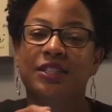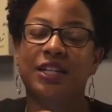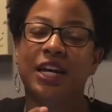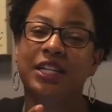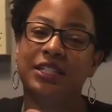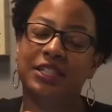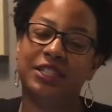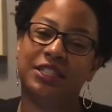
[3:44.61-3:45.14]

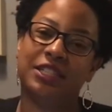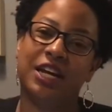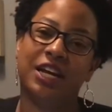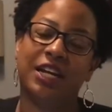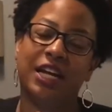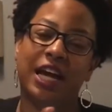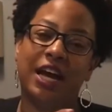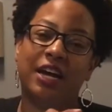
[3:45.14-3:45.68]
cussing
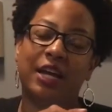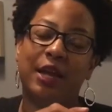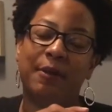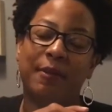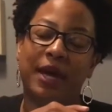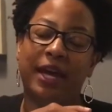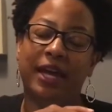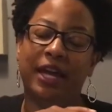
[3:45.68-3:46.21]
Shawnee out
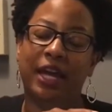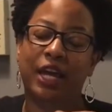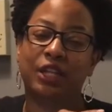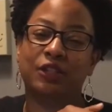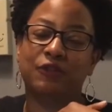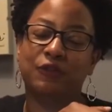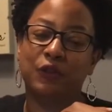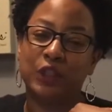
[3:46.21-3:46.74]
in my
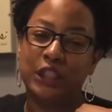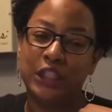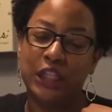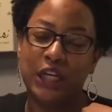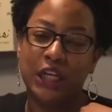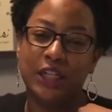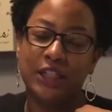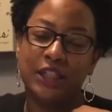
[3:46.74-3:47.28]
head,
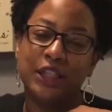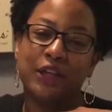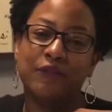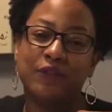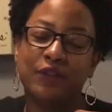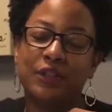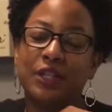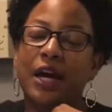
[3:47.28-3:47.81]
divorcing her
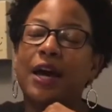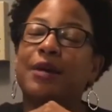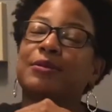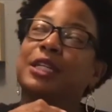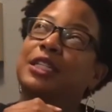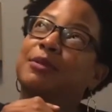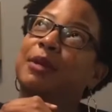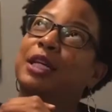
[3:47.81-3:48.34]
several times
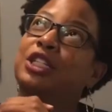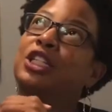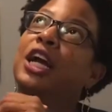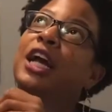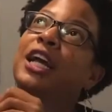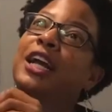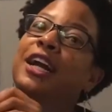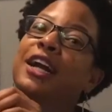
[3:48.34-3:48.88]
as my
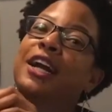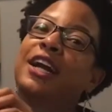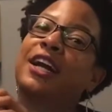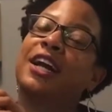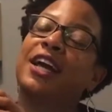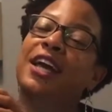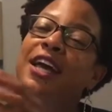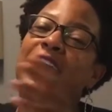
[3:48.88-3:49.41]
trainer,